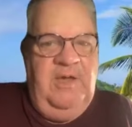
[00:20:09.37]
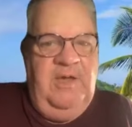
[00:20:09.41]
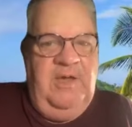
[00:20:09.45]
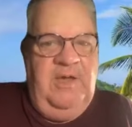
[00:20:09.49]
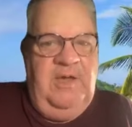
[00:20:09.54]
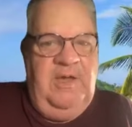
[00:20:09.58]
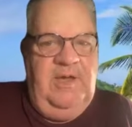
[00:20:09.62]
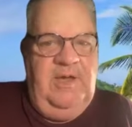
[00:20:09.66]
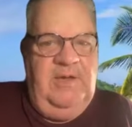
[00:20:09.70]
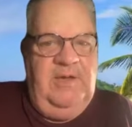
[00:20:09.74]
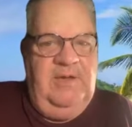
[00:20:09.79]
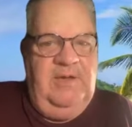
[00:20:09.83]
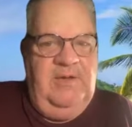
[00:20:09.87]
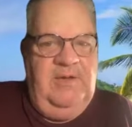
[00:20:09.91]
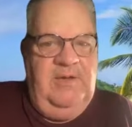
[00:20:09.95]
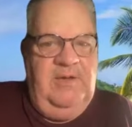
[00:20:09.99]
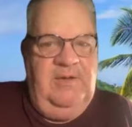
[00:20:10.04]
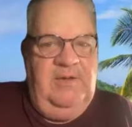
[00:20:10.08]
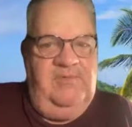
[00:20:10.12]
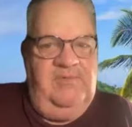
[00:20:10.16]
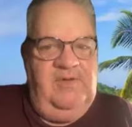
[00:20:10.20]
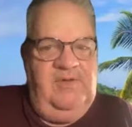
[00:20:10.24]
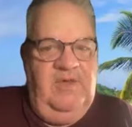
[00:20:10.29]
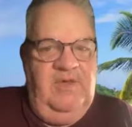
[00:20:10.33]
And
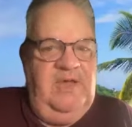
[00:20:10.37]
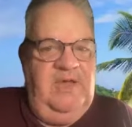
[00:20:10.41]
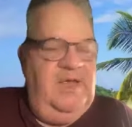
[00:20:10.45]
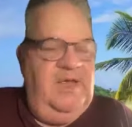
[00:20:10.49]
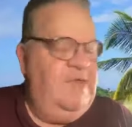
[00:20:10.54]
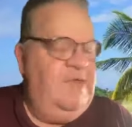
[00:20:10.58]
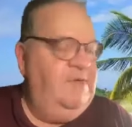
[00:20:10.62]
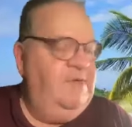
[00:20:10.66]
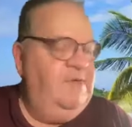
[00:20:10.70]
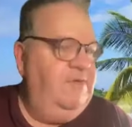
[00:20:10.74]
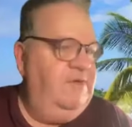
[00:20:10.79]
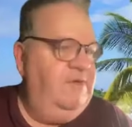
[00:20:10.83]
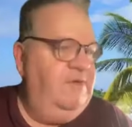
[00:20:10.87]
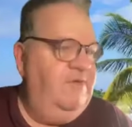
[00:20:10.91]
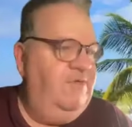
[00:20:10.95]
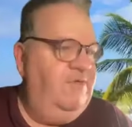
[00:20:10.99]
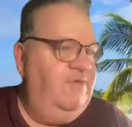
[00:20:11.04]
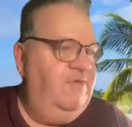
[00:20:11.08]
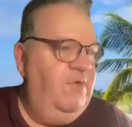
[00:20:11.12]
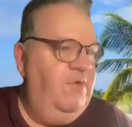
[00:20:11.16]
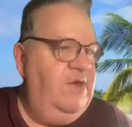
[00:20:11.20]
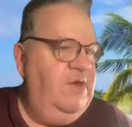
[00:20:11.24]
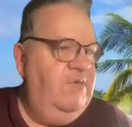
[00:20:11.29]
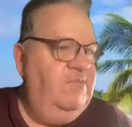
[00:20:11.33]
so they had to
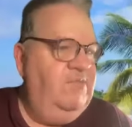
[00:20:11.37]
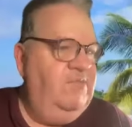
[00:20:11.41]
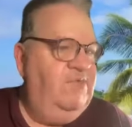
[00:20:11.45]
destroy him.